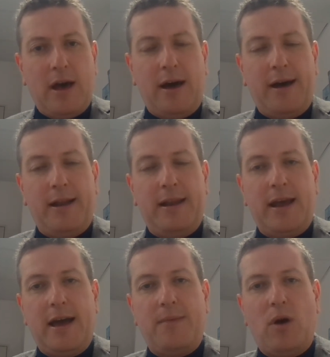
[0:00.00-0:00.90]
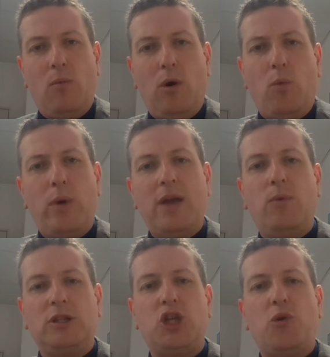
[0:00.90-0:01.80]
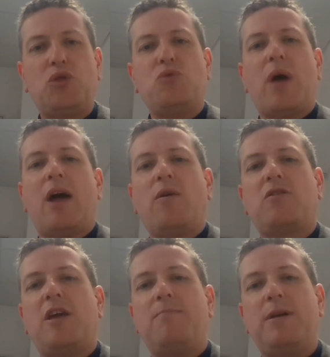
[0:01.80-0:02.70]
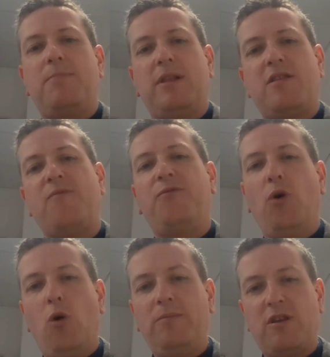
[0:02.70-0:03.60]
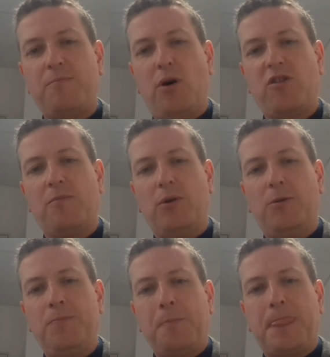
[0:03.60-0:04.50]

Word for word: And um, what we will do throughout is keep people as informed as possible.